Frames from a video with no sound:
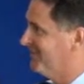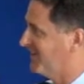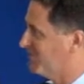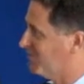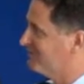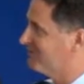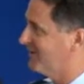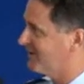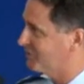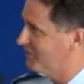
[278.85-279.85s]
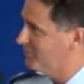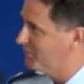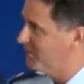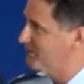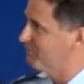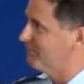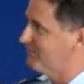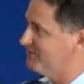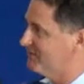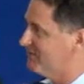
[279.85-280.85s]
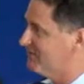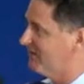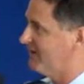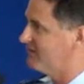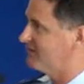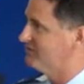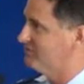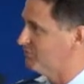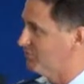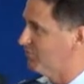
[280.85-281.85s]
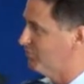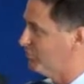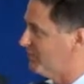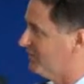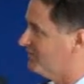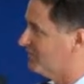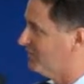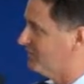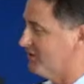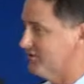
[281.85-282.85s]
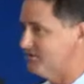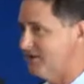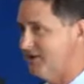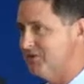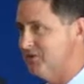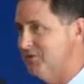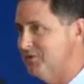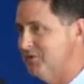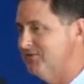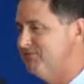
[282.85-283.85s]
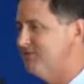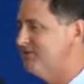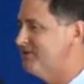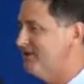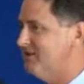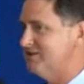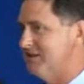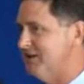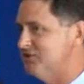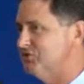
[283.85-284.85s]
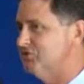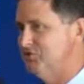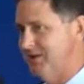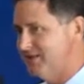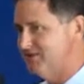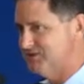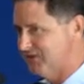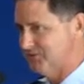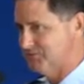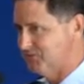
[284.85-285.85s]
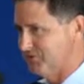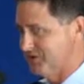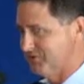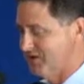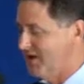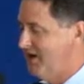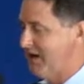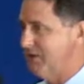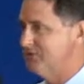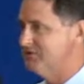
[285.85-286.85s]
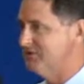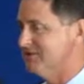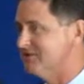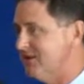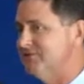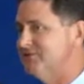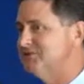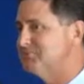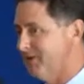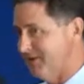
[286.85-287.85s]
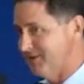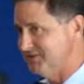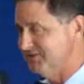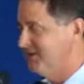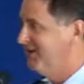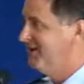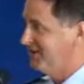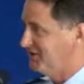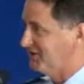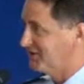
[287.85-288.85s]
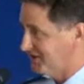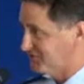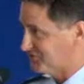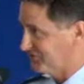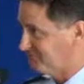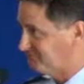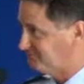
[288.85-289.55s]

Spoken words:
And on one side of the runway were 15,000 Royal Marines, and on the other side of the runway, 15,000 United States Marines. I was in the safest place in the country.